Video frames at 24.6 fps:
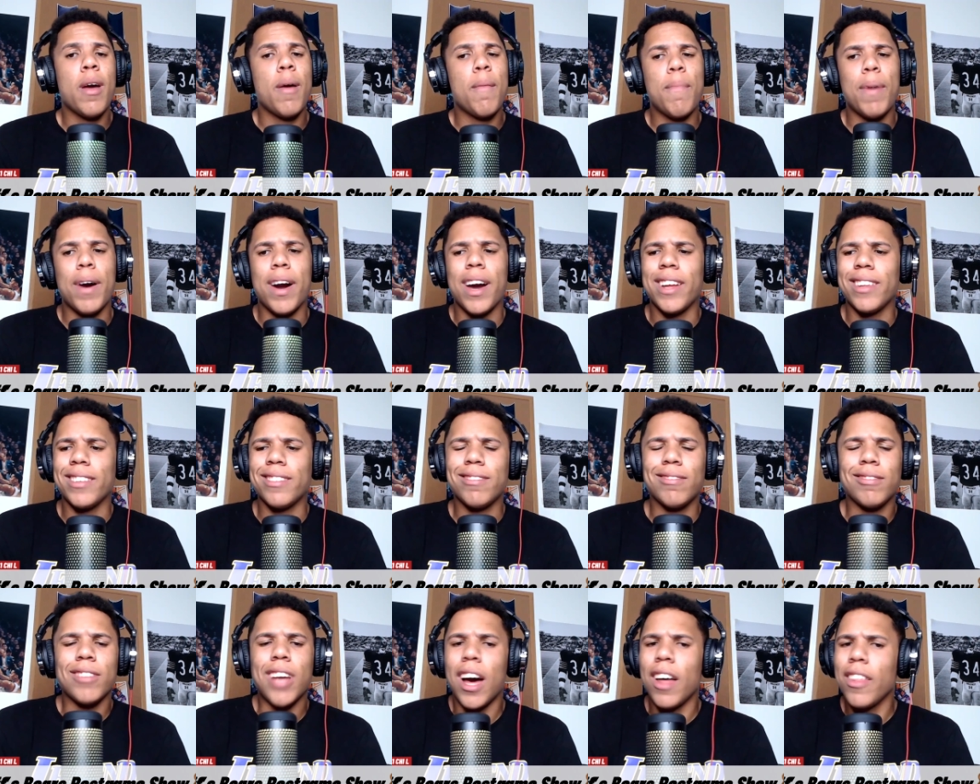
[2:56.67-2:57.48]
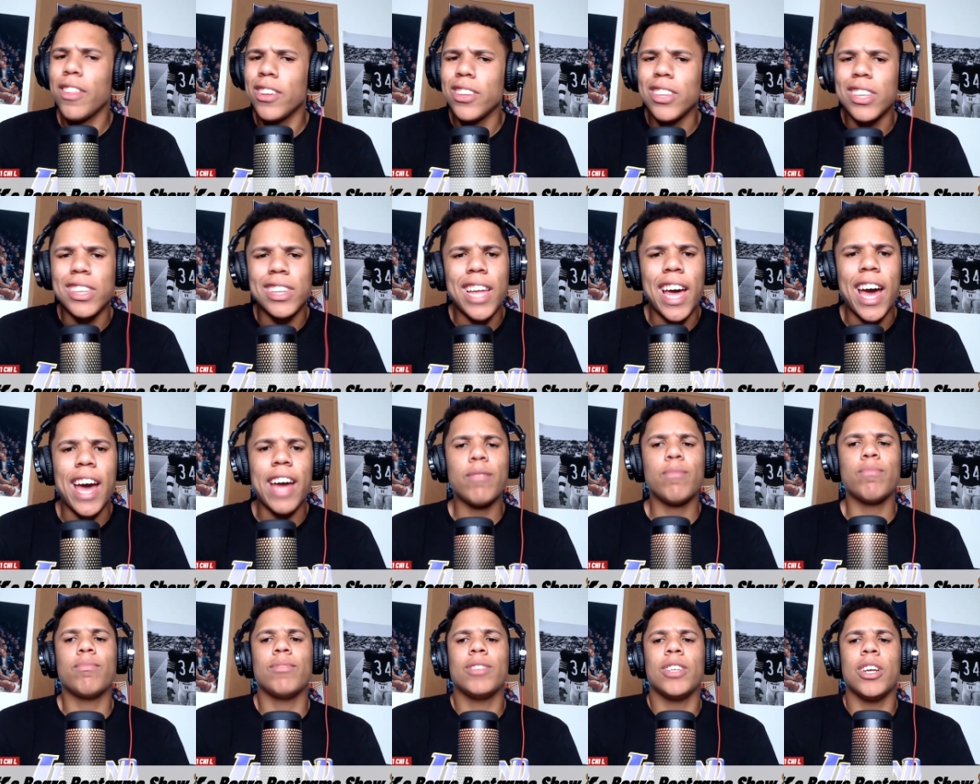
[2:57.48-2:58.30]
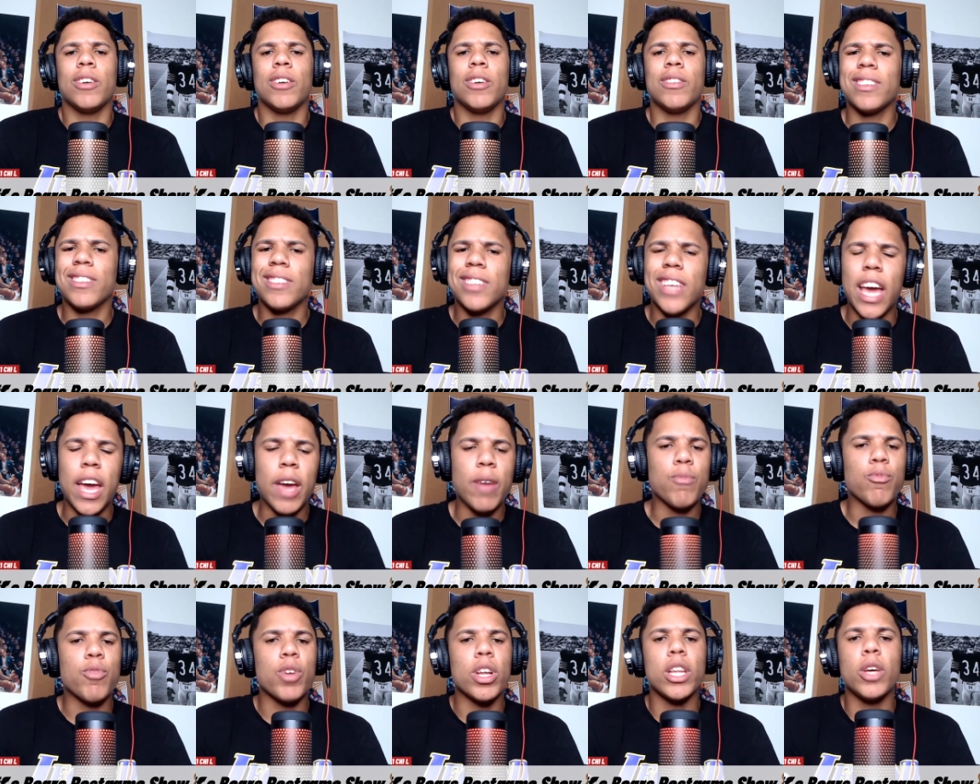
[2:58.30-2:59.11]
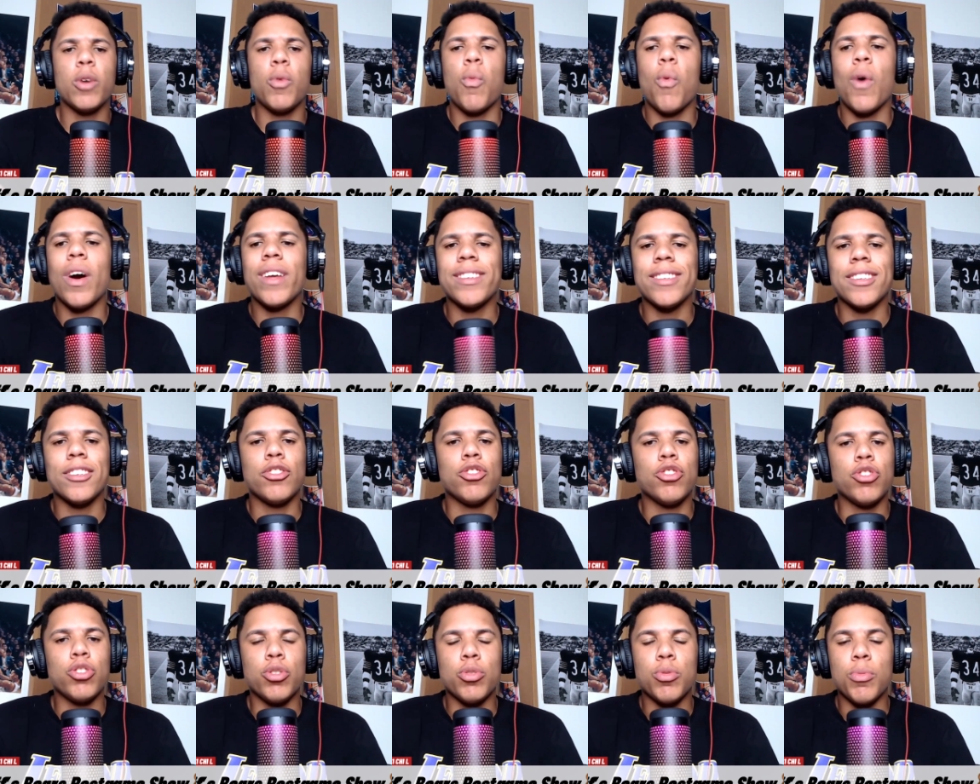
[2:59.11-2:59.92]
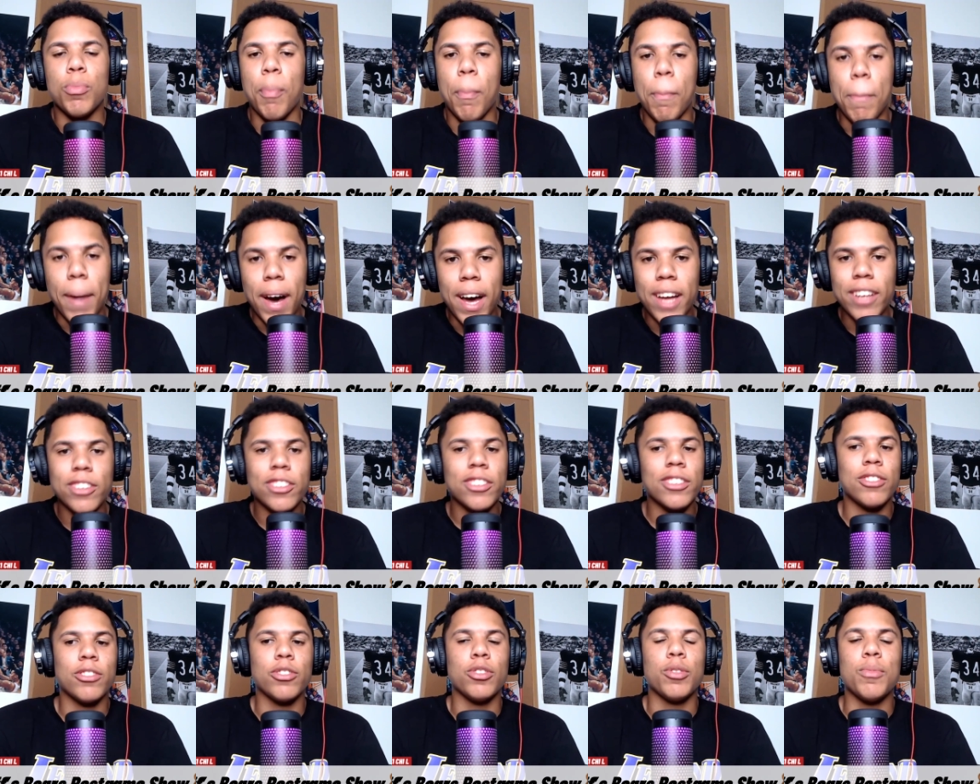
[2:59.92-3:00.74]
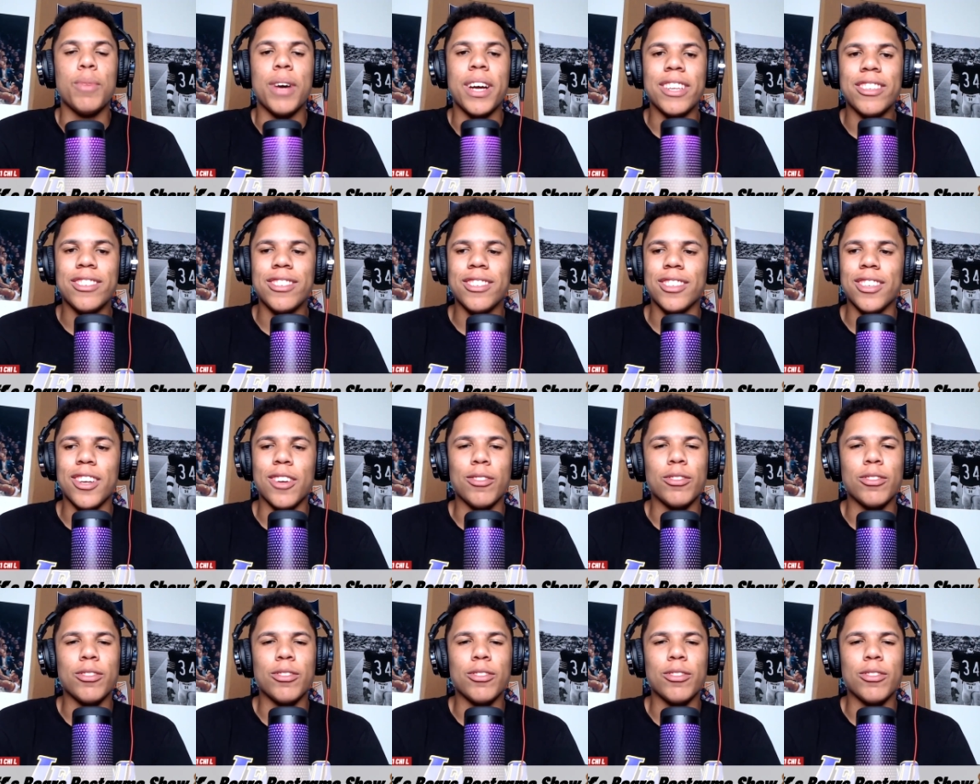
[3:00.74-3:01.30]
But other than that, you know, this game really wasn't too much, too much, you know,